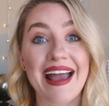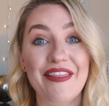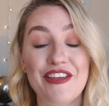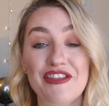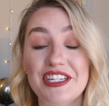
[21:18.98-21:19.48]

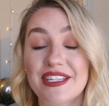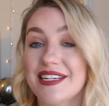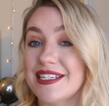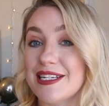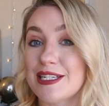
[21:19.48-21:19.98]
And then this
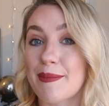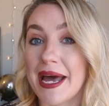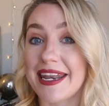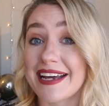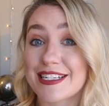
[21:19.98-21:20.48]
leads into
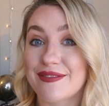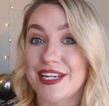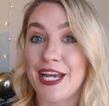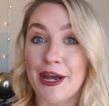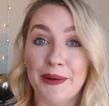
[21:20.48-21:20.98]
my next
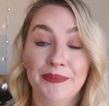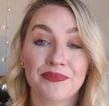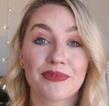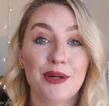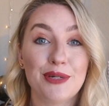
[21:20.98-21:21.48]
video,
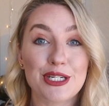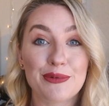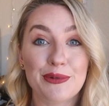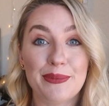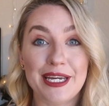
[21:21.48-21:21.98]

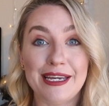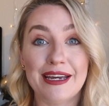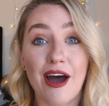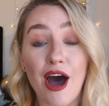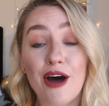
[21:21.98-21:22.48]
which will
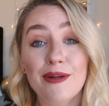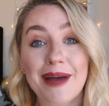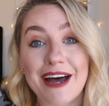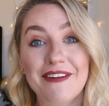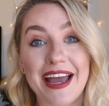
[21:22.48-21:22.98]
be all
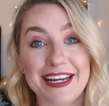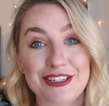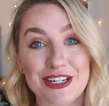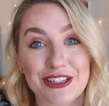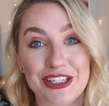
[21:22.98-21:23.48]
about
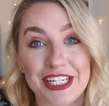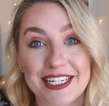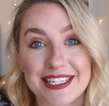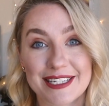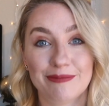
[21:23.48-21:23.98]
ancient
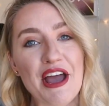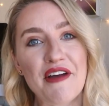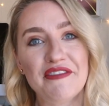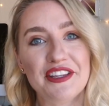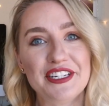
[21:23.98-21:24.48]
Greece.
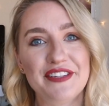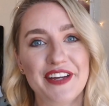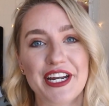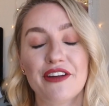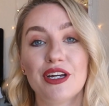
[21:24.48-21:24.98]
For this
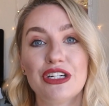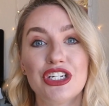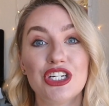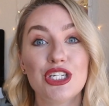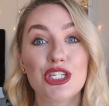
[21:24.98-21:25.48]
video,
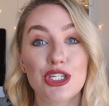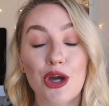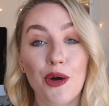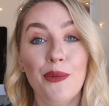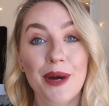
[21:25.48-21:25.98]
there's just
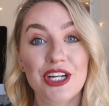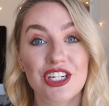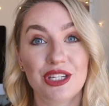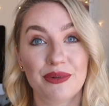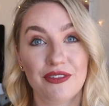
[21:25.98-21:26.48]
so
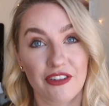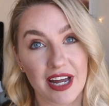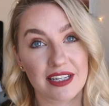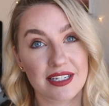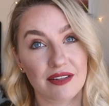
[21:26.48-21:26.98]
much in the River
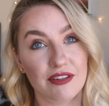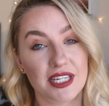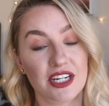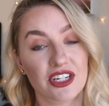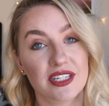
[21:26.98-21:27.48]
Valley
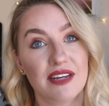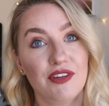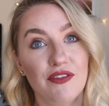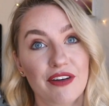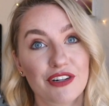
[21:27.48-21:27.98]
civilizations.
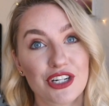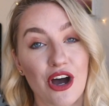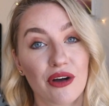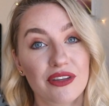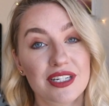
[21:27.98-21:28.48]
If you've ever
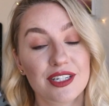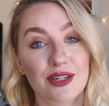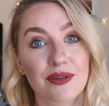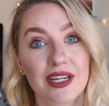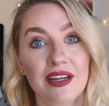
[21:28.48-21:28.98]
taught this
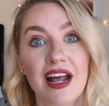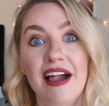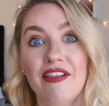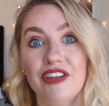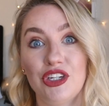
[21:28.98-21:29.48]
unit,
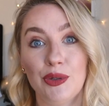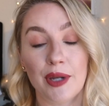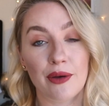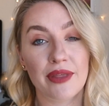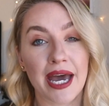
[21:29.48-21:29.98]
then you
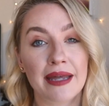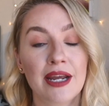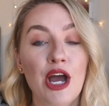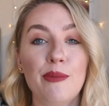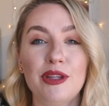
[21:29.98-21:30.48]
know that.
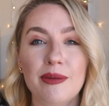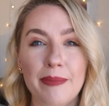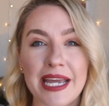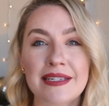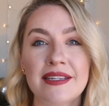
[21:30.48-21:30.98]
But the
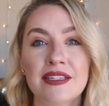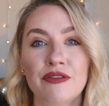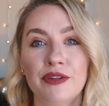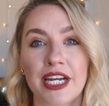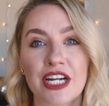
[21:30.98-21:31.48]
basis
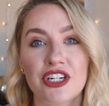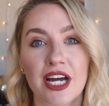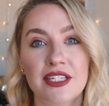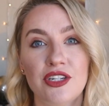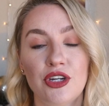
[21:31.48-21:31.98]
of what I
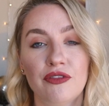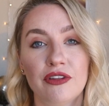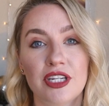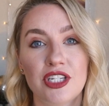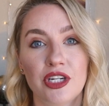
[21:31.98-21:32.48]
tried to do
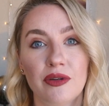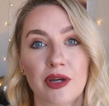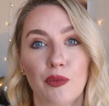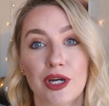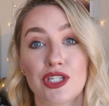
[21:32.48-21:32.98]
for this
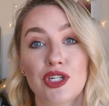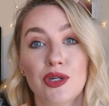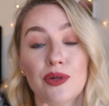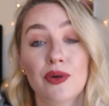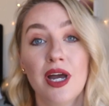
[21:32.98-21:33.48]
unit was
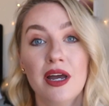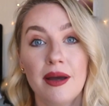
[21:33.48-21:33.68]
to